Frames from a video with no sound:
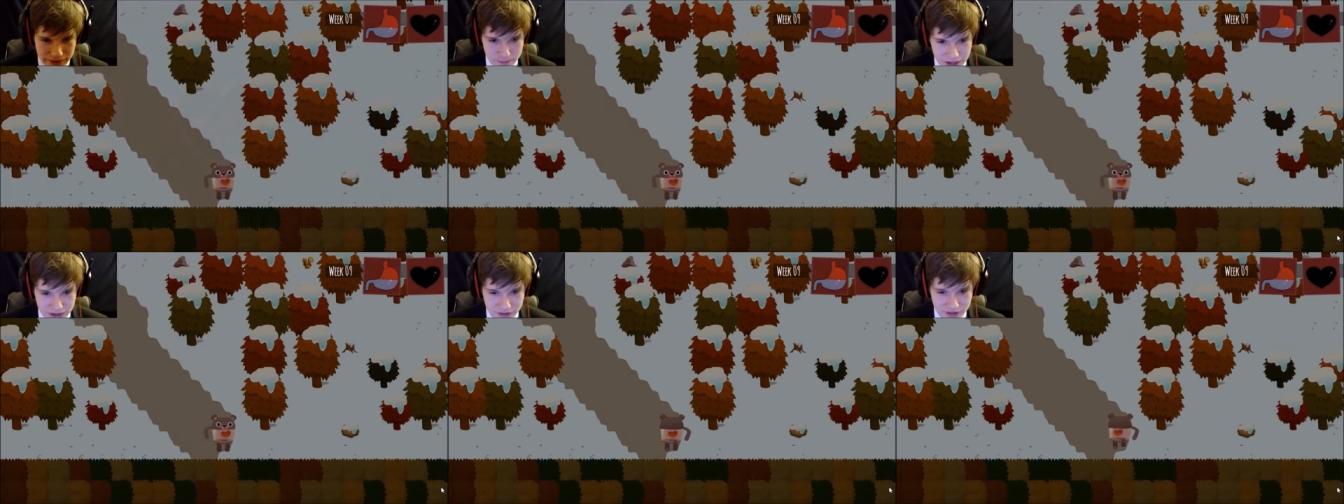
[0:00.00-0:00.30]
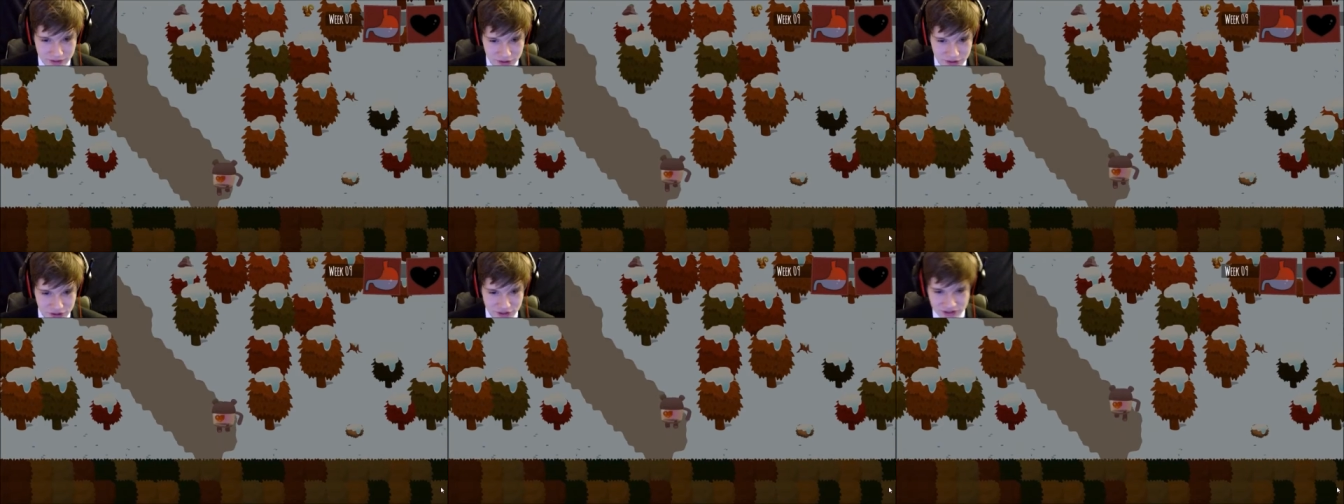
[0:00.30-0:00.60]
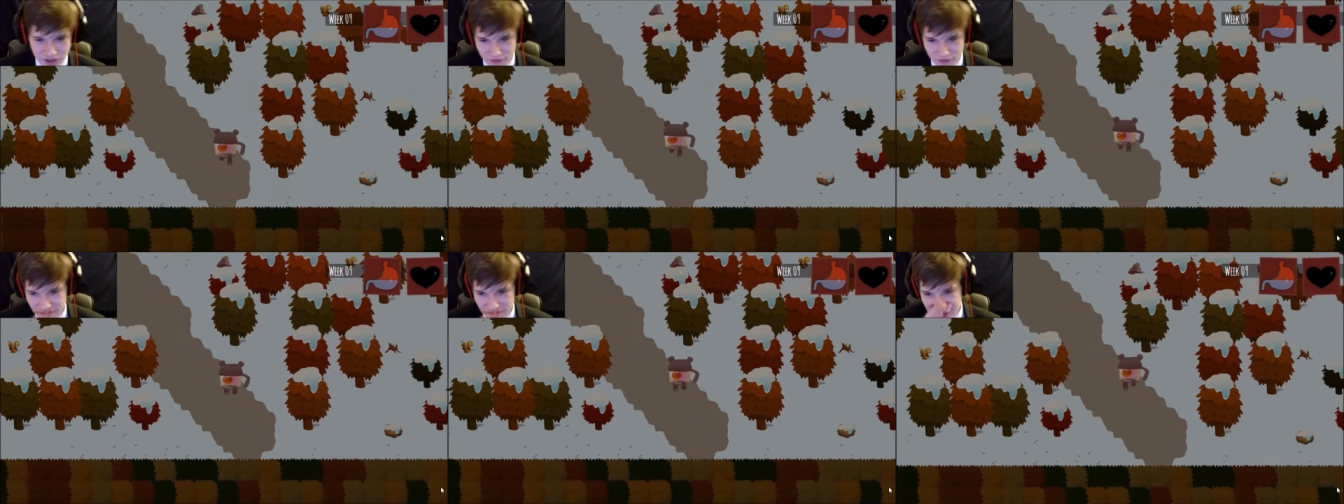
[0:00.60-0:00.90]
better to just
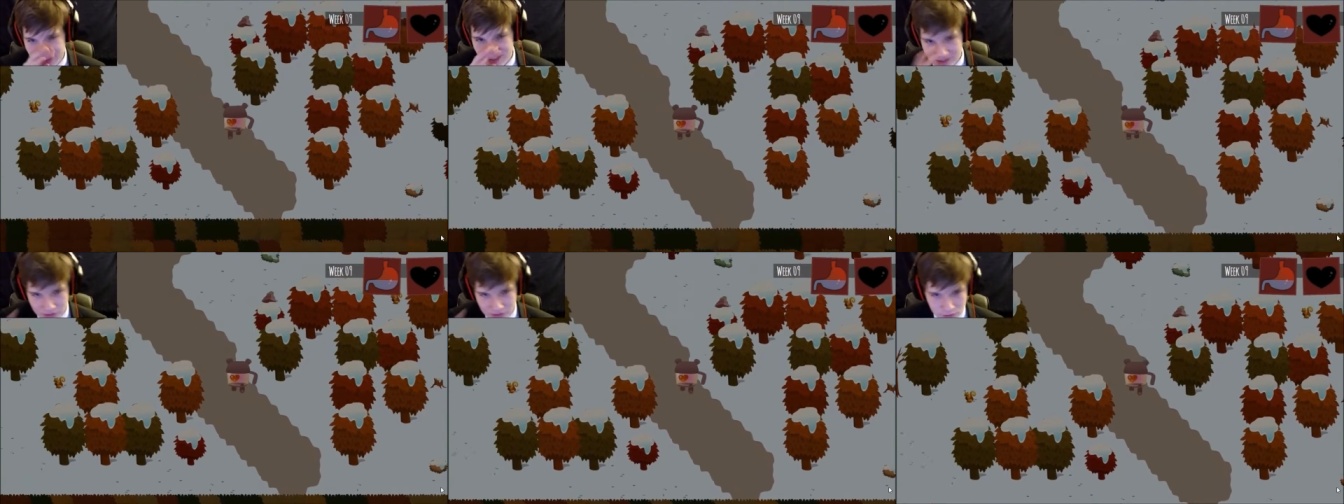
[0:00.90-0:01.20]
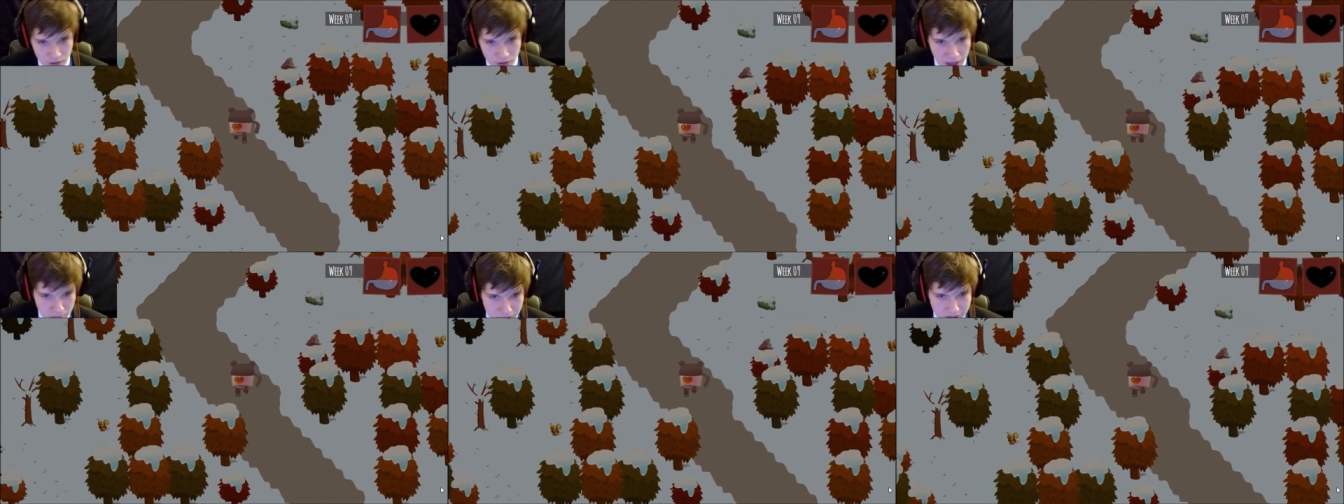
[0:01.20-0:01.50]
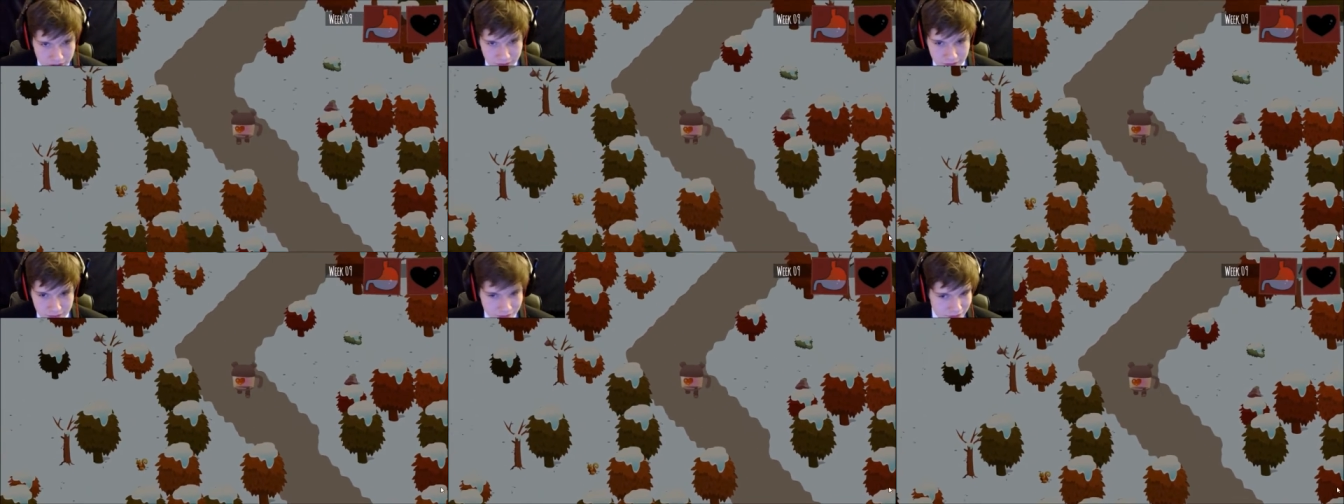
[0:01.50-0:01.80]
have eaten the
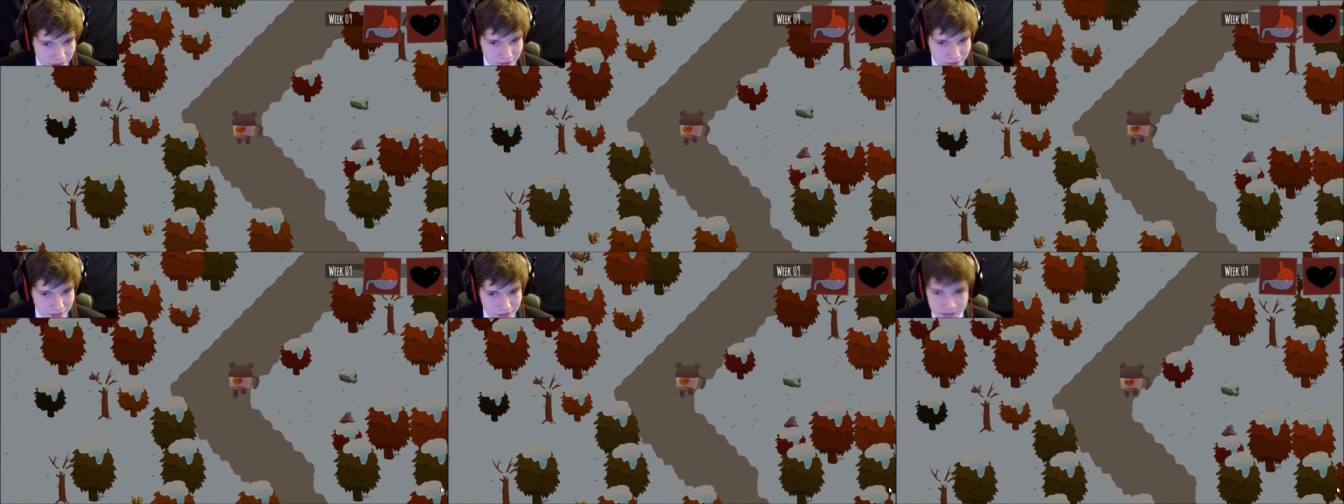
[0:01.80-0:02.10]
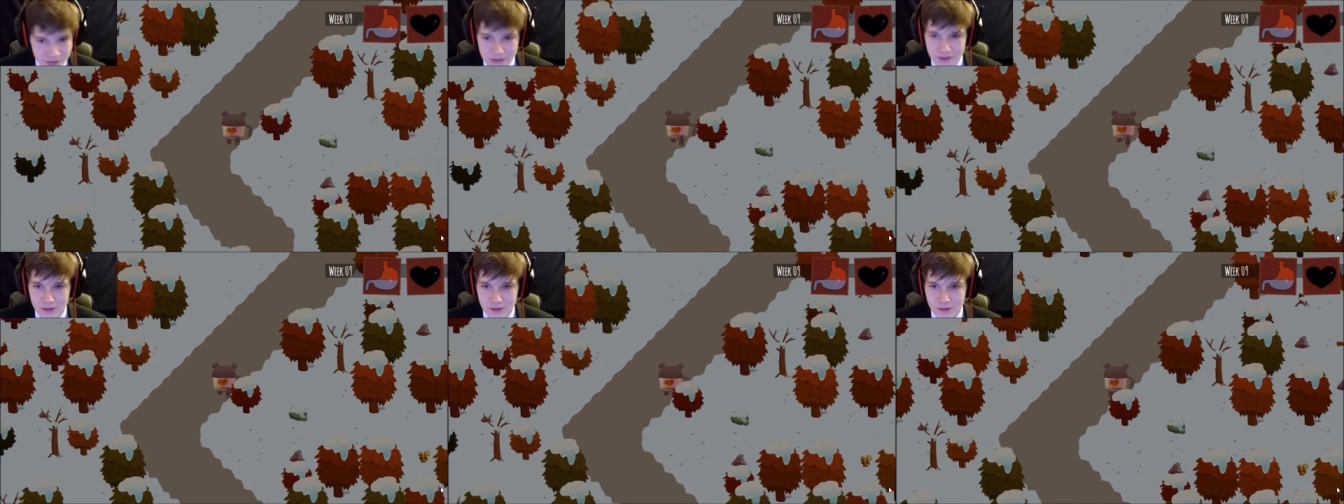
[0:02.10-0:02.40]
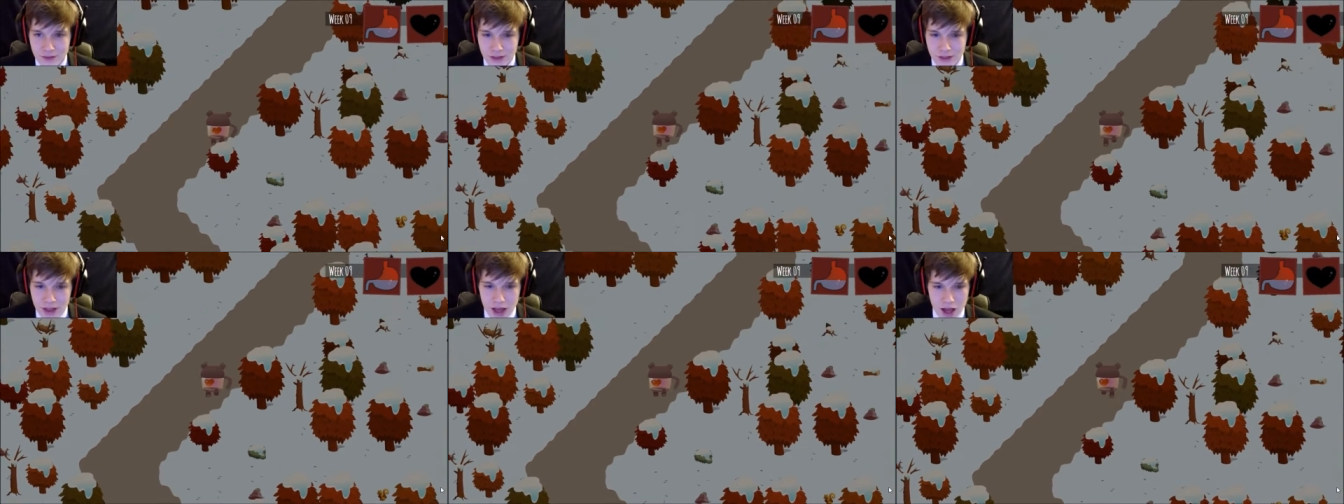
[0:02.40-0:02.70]
rabbit?
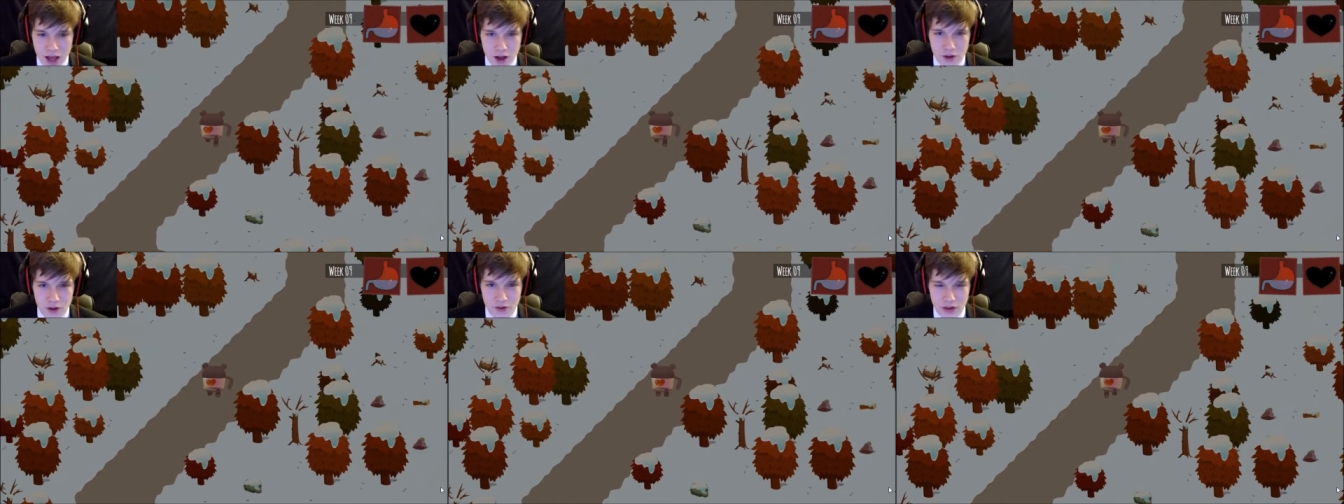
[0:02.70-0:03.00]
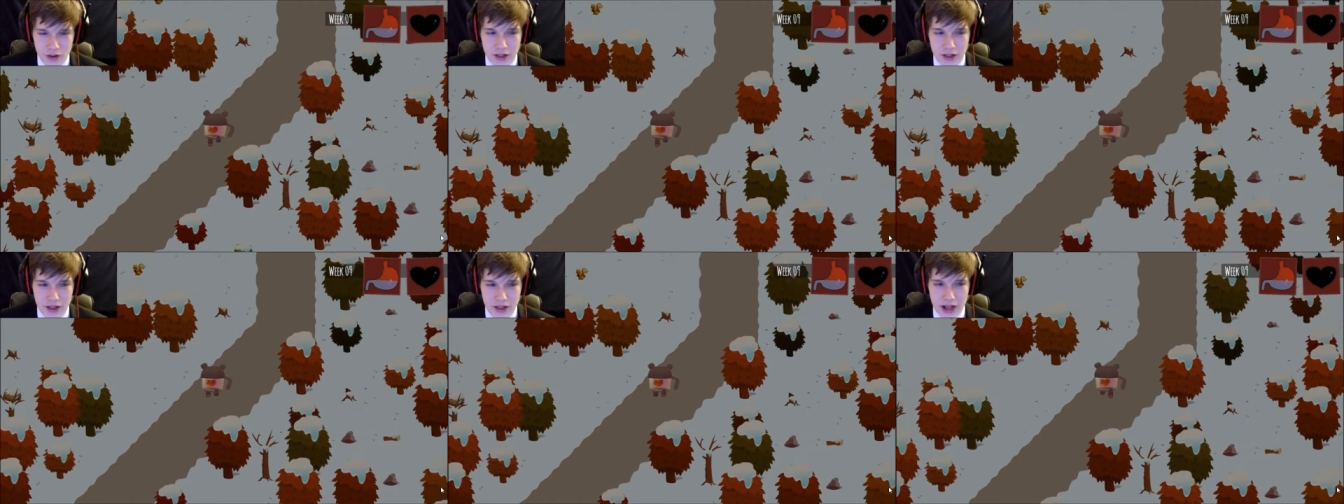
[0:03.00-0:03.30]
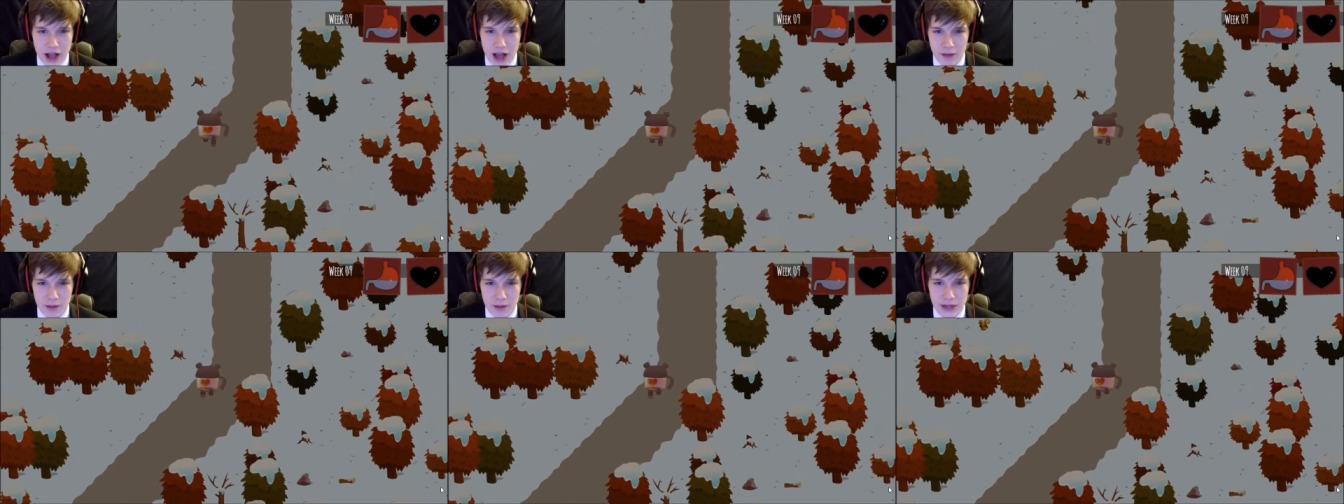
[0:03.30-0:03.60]
I don't, like,
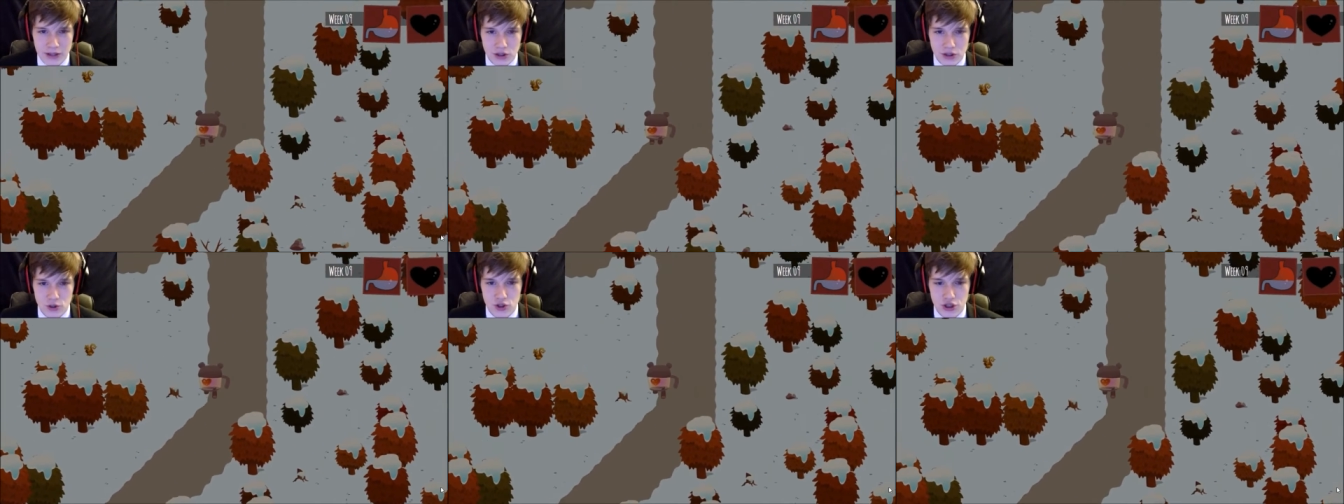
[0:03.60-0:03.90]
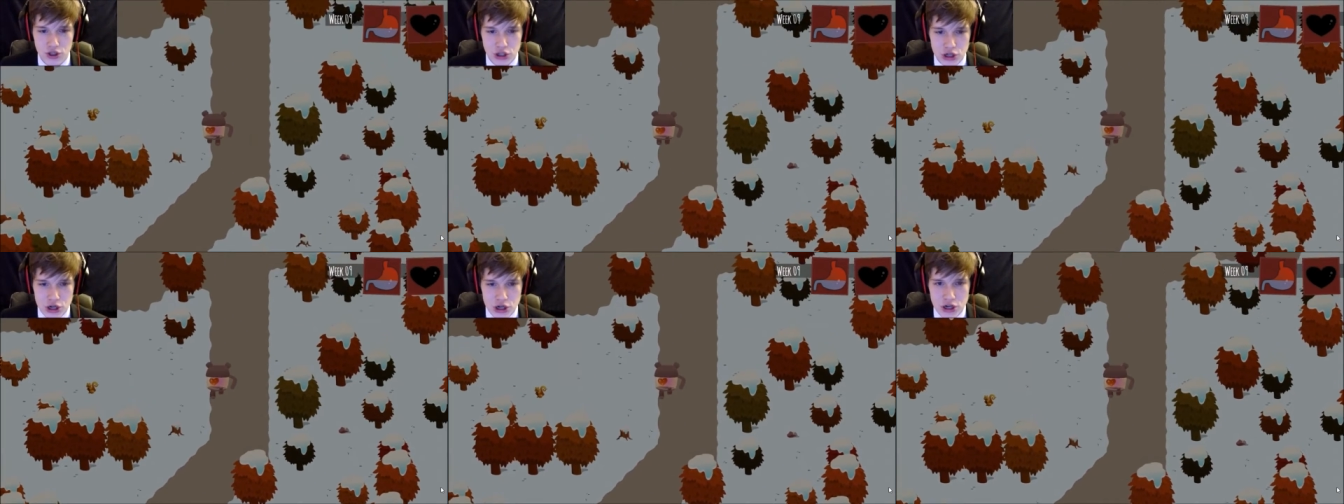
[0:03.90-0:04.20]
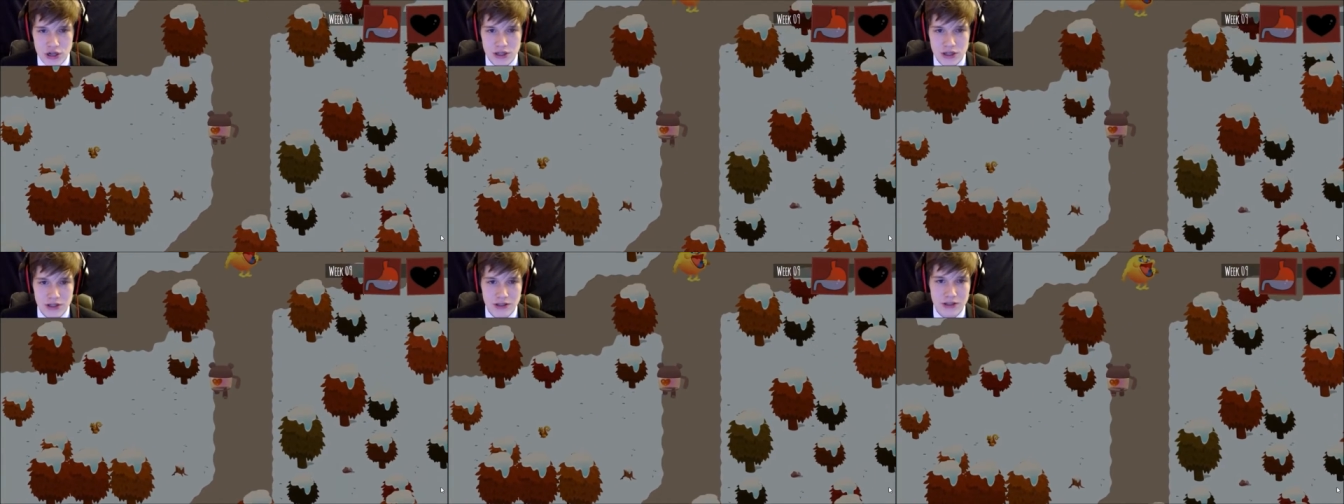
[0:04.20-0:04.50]
I'm not too sure.